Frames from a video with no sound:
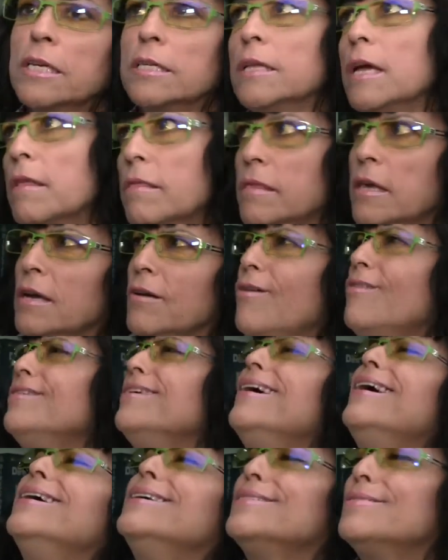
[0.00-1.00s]
And think, oh
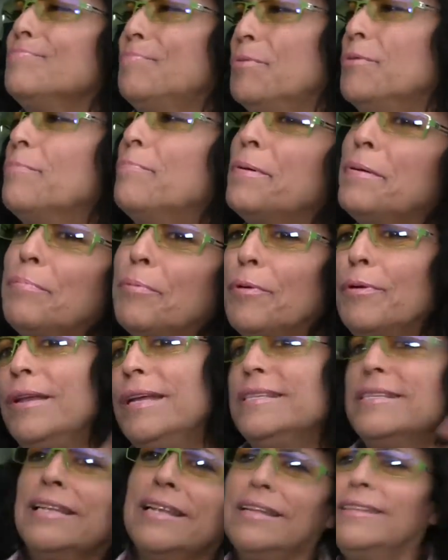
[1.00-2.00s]
yes, poor people,
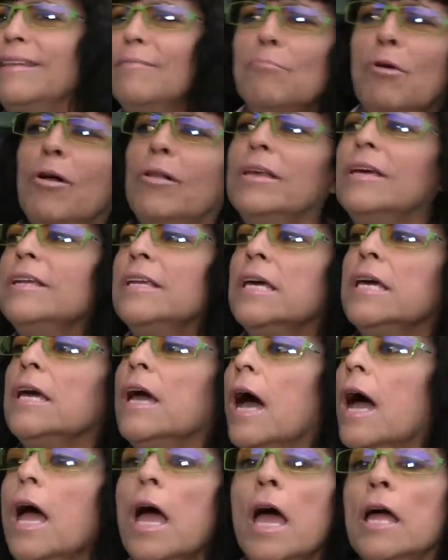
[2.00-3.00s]
let's let them all in
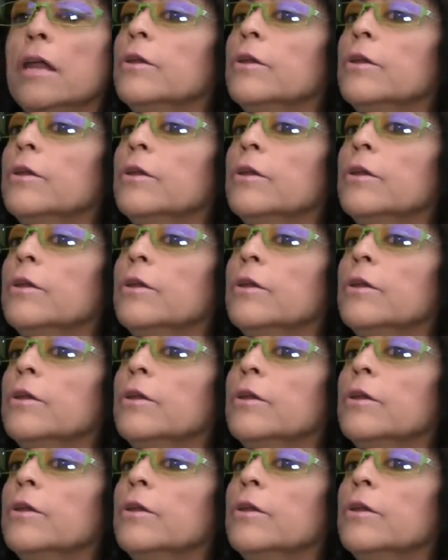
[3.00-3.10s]
here,